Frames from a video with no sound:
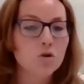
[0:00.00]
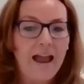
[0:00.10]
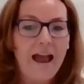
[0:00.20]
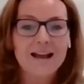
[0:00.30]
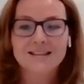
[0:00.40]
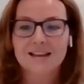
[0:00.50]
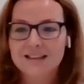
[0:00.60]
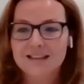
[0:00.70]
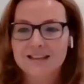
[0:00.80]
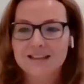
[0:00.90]
moving
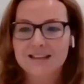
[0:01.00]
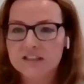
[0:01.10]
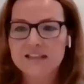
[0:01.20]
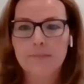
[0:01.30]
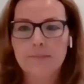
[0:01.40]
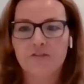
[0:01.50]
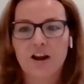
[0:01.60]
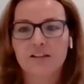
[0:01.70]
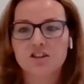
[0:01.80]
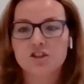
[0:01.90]
assets out of someone's
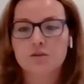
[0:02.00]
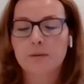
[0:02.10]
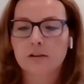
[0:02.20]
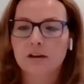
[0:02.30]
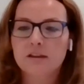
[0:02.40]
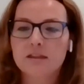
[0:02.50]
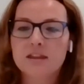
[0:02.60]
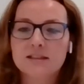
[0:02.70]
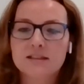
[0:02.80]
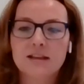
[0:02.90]
name for eligibility.